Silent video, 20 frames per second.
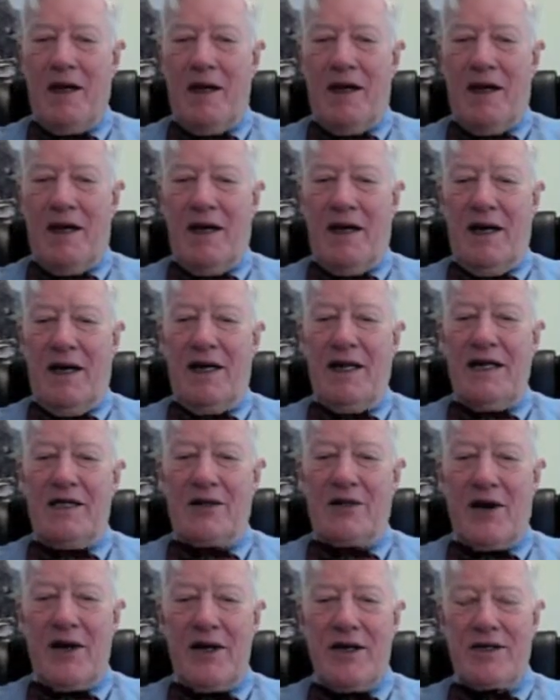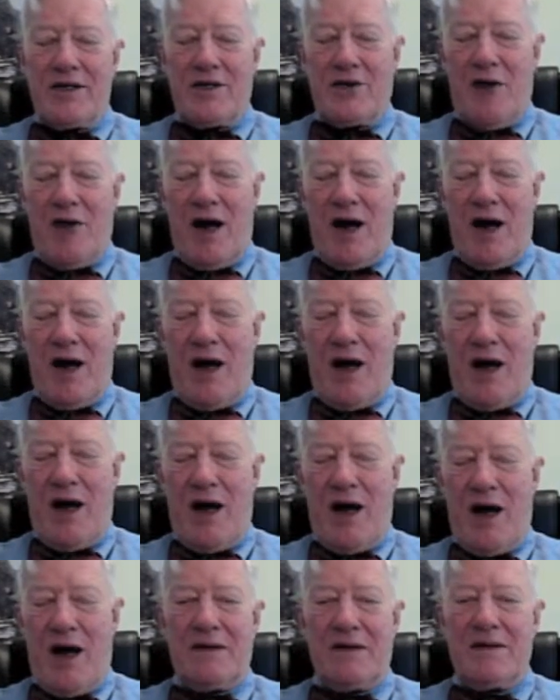and he started describing
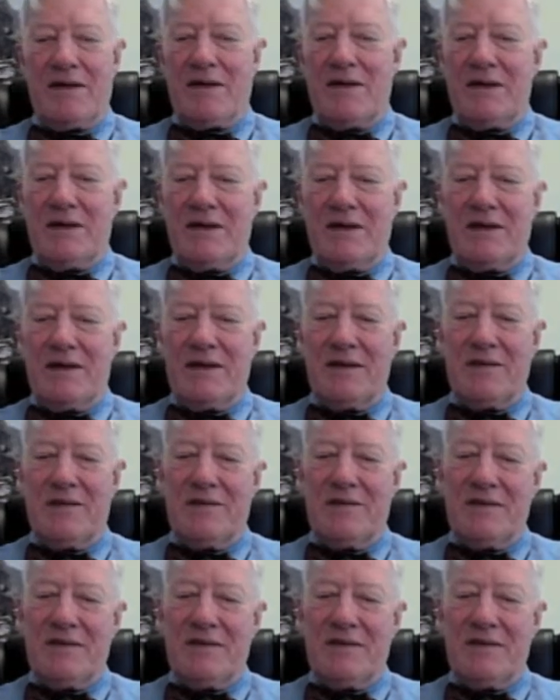the